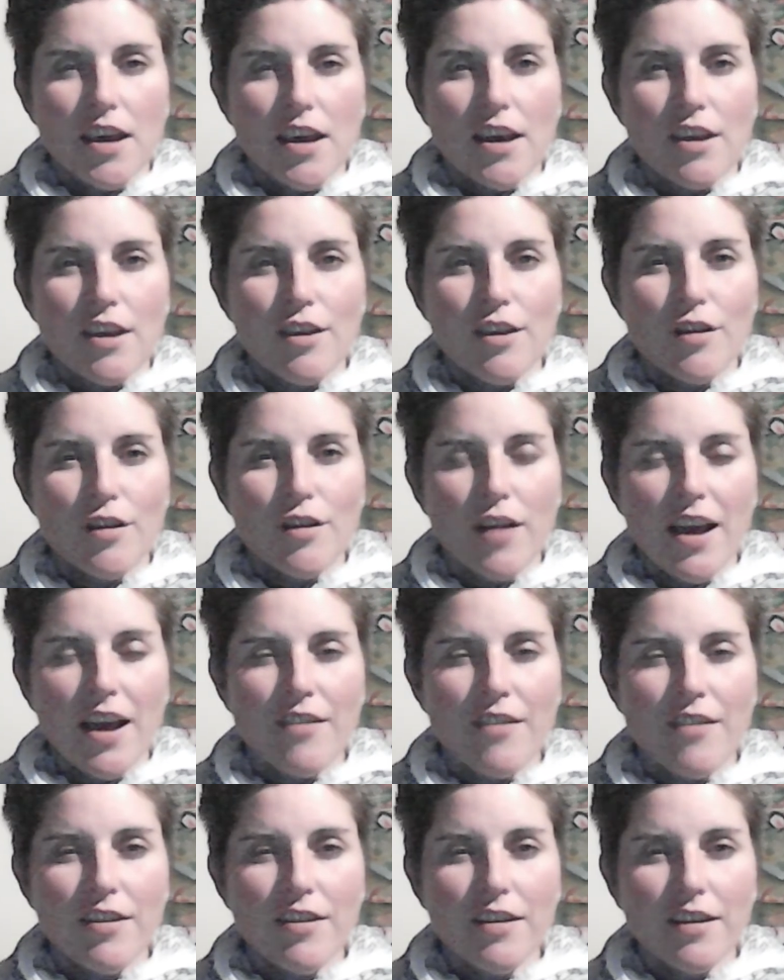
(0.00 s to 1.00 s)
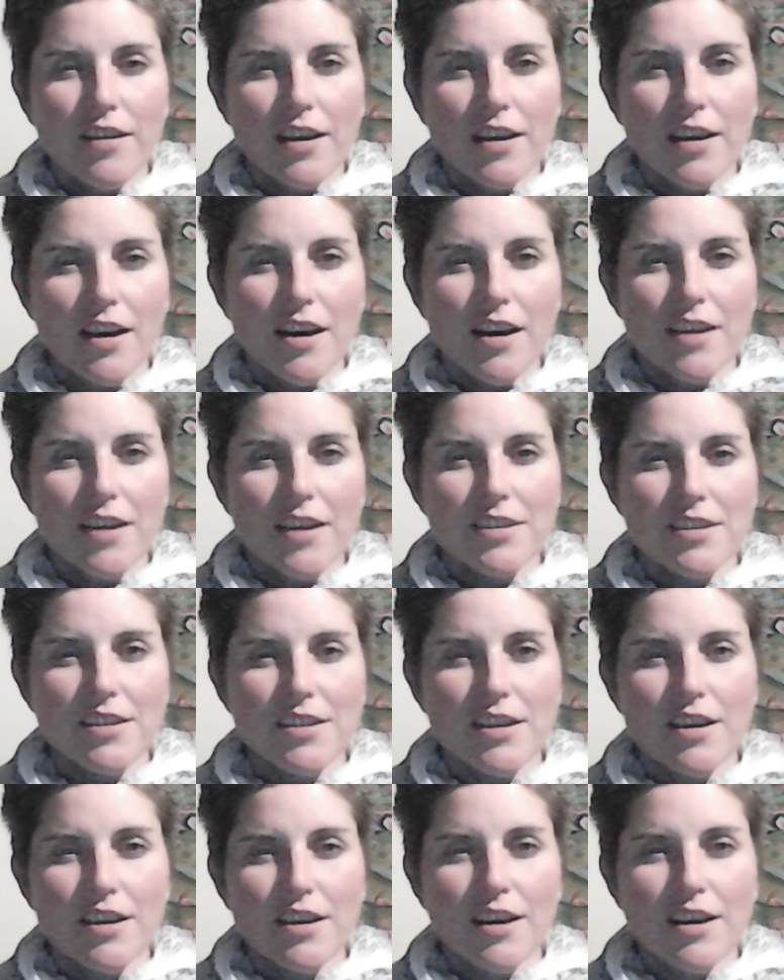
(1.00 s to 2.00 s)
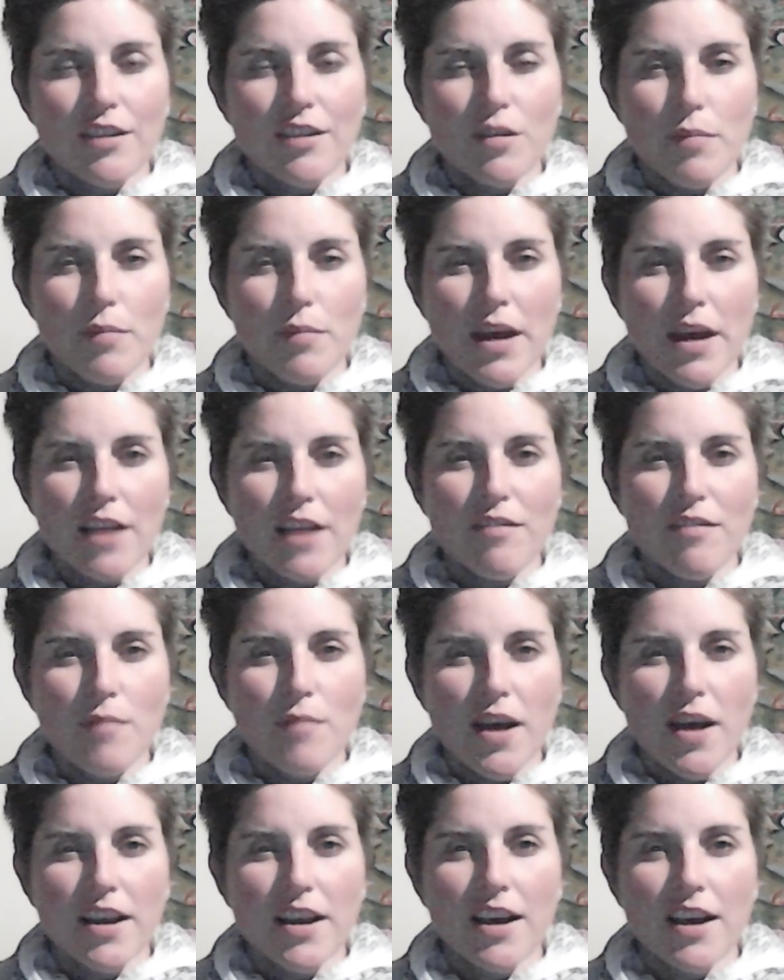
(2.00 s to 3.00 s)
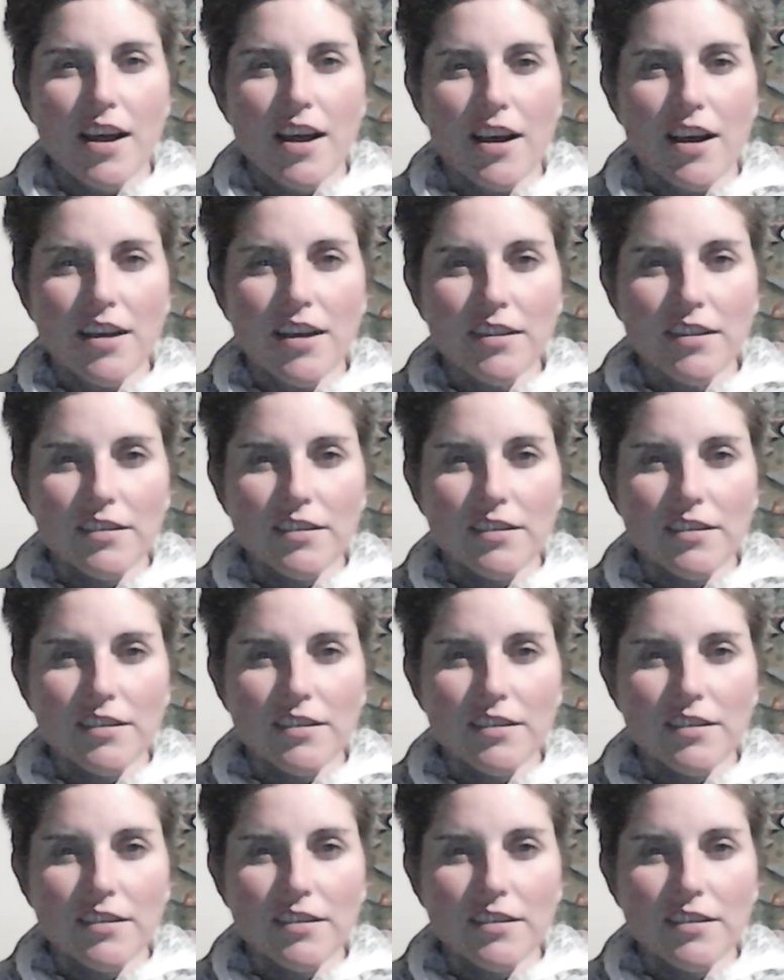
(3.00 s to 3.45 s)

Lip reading: You know, I have a car sticker on the back of my car,